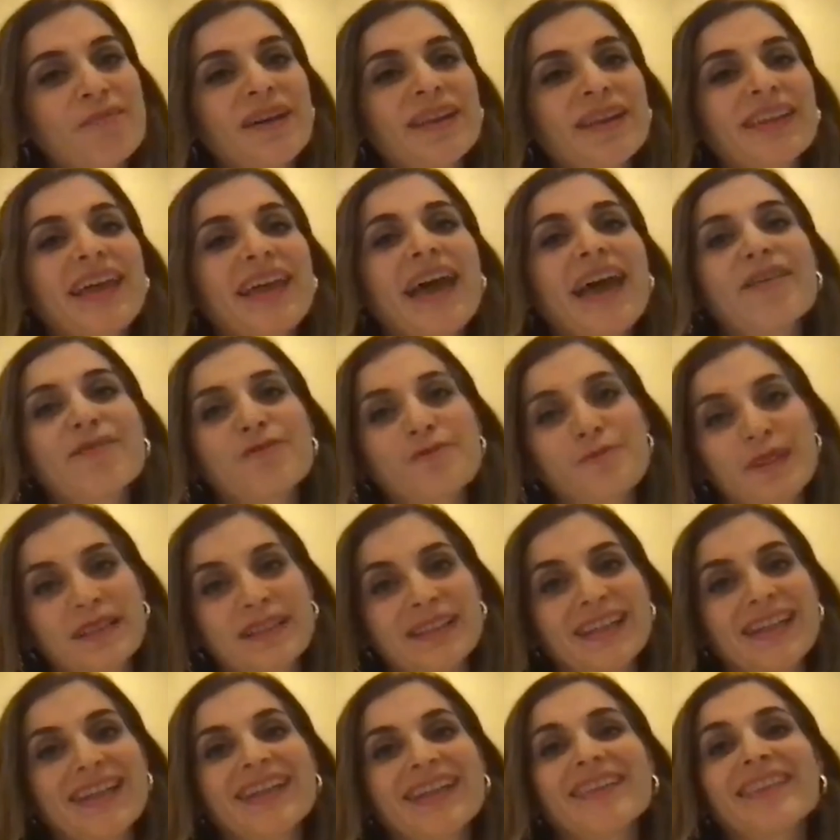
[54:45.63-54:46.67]
and
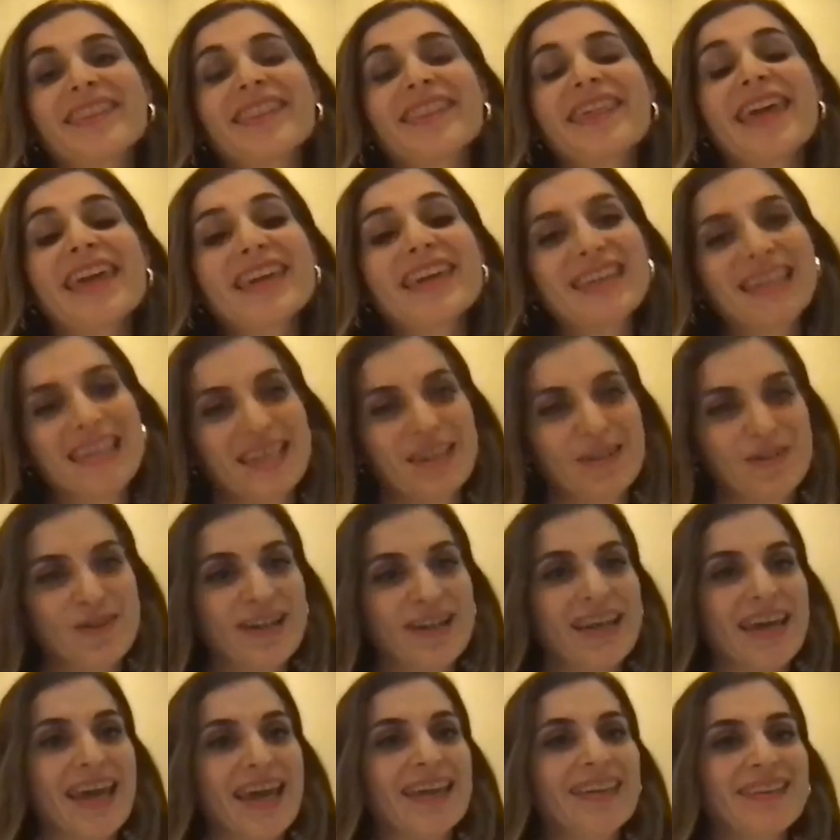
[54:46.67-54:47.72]
everybody, thank you
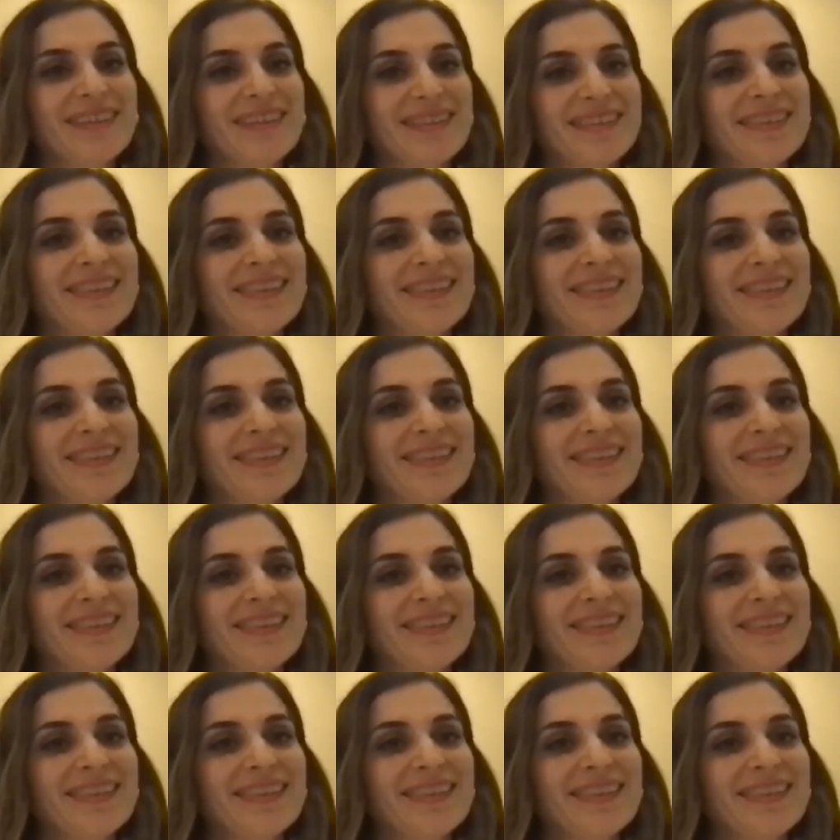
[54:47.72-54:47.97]
again